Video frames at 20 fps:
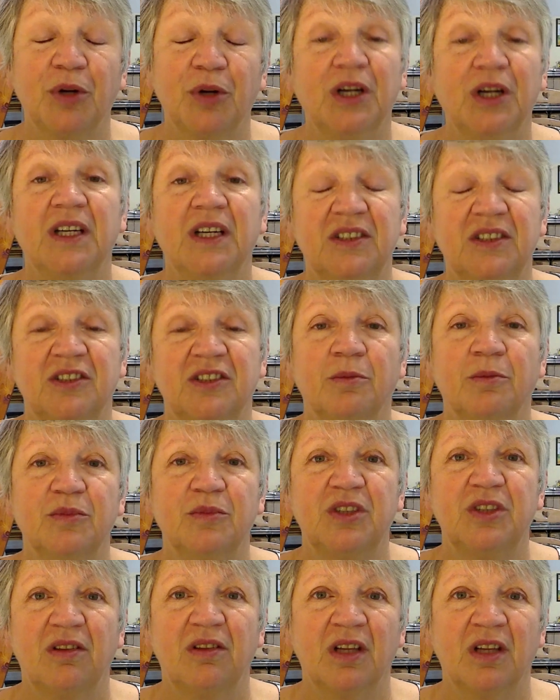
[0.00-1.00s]
but it is
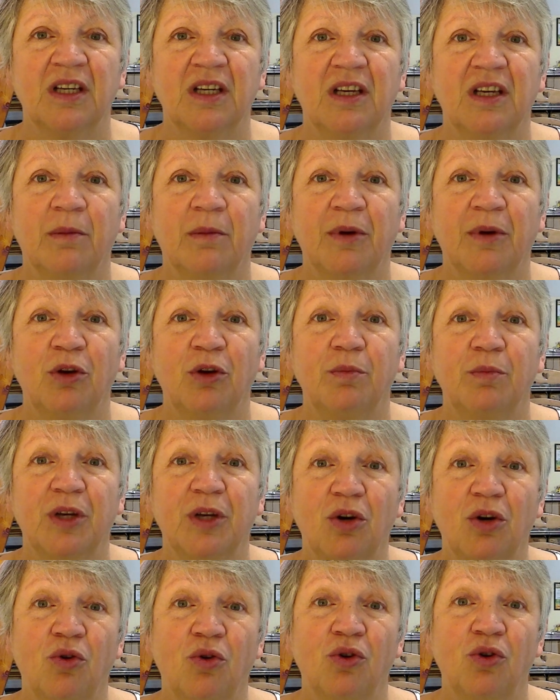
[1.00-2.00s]
something to think about,
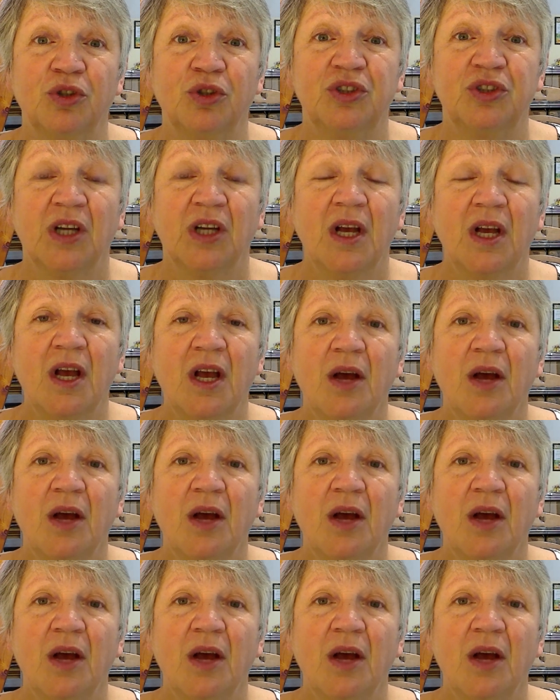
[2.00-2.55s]
because